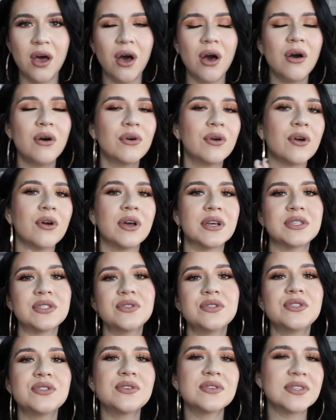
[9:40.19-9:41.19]
Oh, girl, as
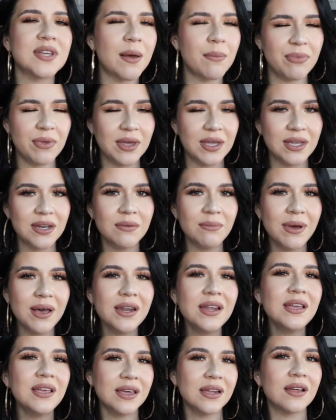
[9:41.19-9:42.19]
soon as you stop thinking
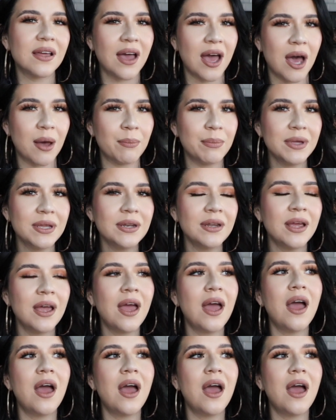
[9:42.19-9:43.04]
about it, it'll happen.